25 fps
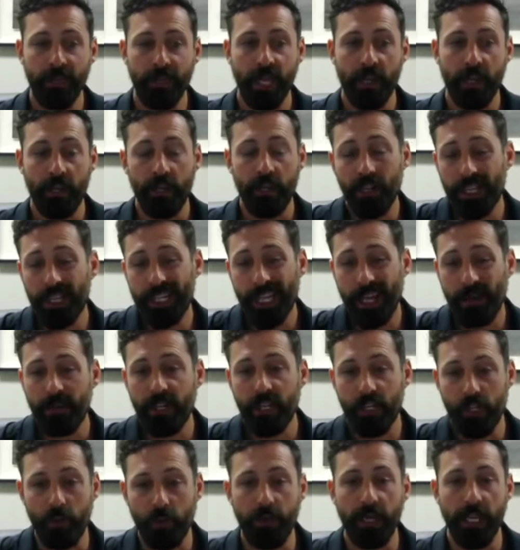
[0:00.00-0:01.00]
a good time to
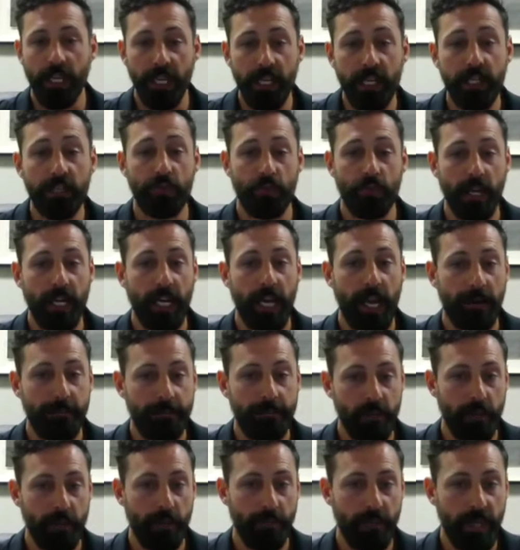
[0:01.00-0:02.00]
do it is right
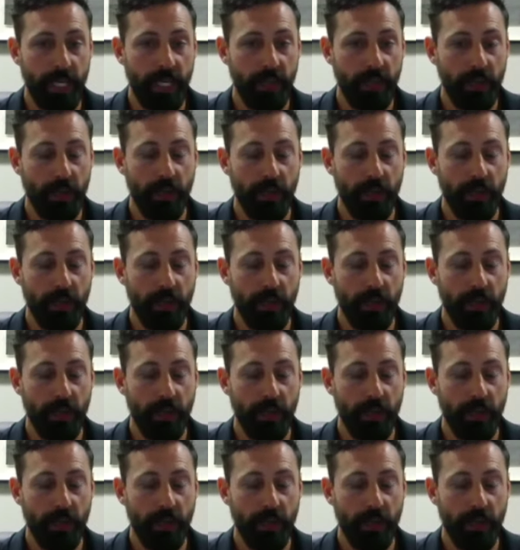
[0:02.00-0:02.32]
after a meal.